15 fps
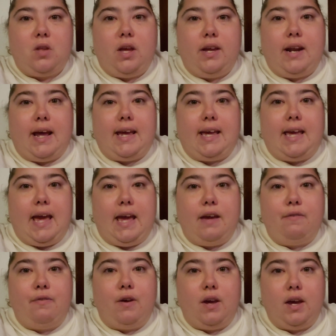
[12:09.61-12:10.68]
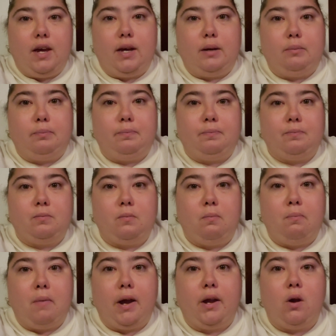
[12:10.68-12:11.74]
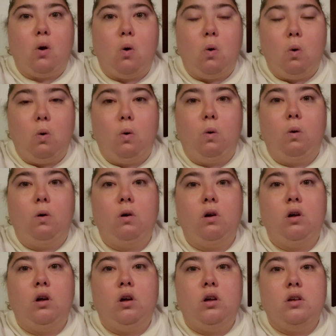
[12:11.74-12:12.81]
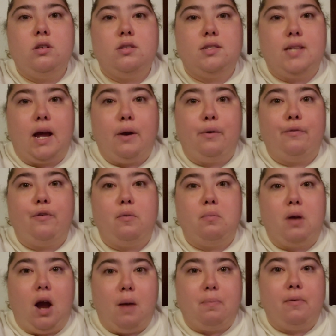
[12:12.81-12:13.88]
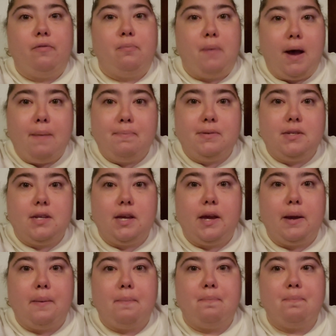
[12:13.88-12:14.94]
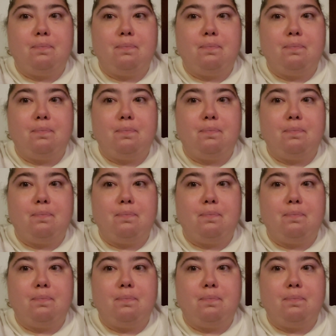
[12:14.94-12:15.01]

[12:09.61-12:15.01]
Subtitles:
And I gave him my whole styrofoam cup of Pepsi.